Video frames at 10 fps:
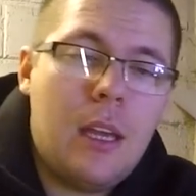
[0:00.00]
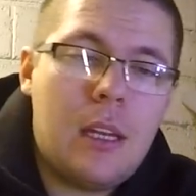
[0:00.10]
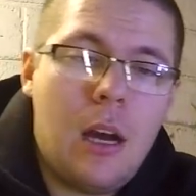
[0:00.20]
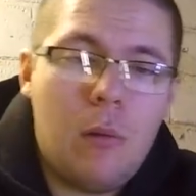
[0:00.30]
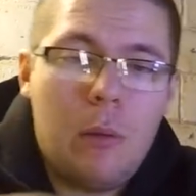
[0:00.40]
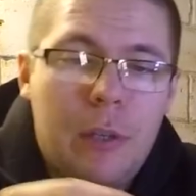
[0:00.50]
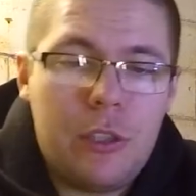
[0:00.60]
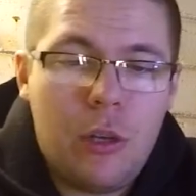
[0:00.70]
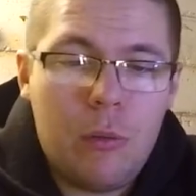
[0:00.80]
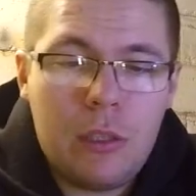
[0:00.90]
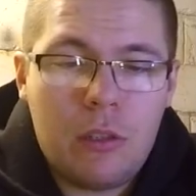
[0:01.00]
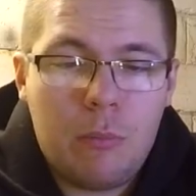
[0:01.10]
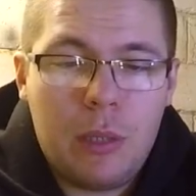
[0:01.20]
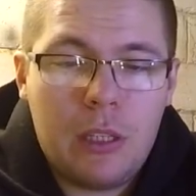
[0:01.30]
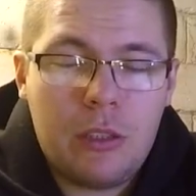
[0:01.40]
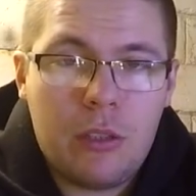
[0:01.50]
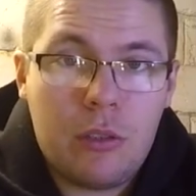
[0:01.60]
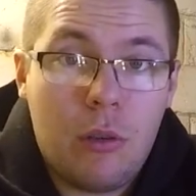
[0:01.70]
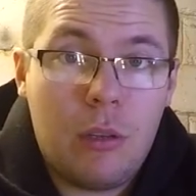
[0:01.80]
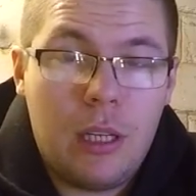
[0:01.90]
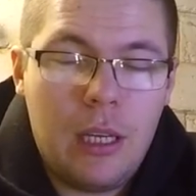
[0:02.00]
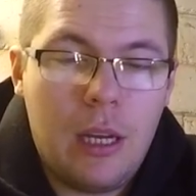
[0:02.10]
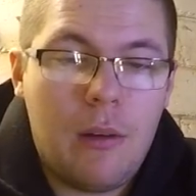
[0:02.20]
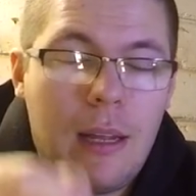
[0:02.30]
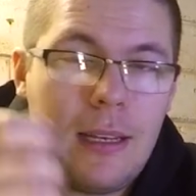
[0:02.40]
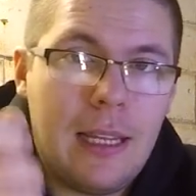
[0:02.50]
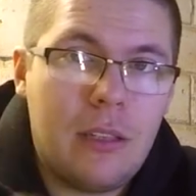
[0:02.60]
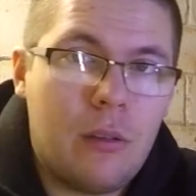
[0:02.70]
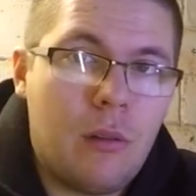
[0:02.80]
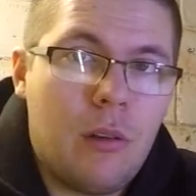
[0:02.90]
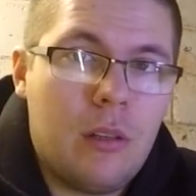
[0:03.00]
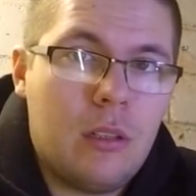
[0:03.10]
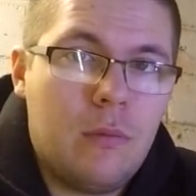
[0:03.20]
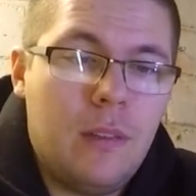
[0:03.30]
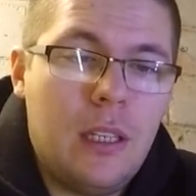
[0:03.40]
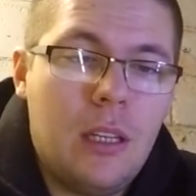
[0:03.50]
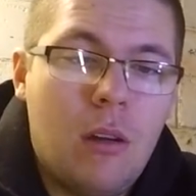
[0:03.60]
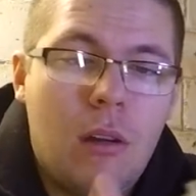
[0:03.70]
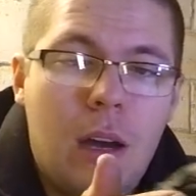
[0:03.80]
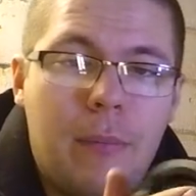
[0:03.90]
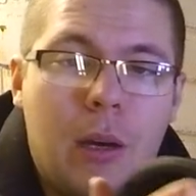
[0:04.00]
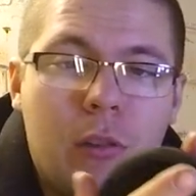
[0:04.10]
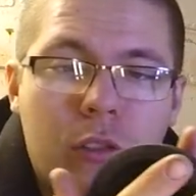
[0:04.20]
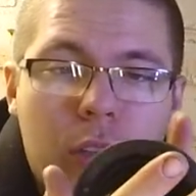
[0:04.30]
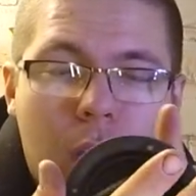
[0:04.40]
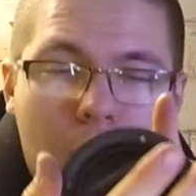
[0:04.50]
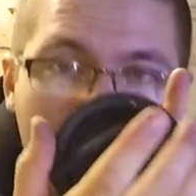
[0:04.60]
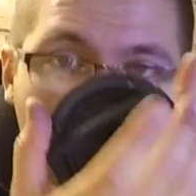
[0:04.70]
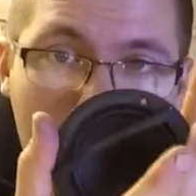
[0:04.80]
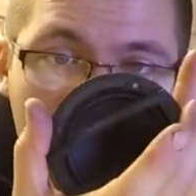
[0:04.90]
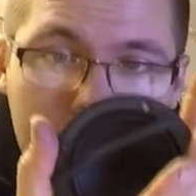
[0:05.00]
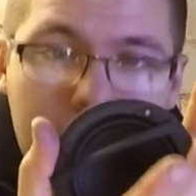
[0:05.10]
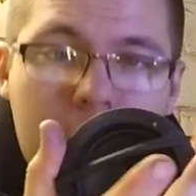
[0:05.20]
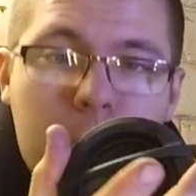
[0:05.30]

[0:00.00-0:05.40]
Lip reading: I will be showing some pictures on here and later on this video about these